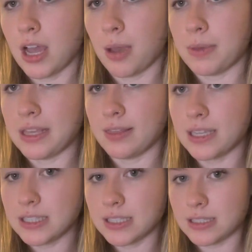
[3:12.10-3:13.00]
In
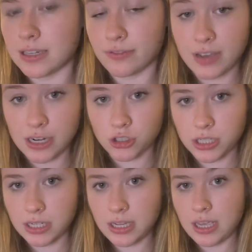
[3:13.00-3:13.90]
this
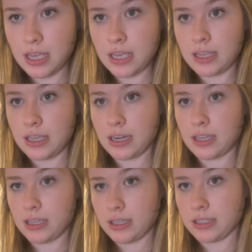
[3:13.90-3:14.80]
infection,
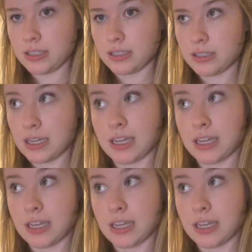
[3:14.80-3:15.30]
it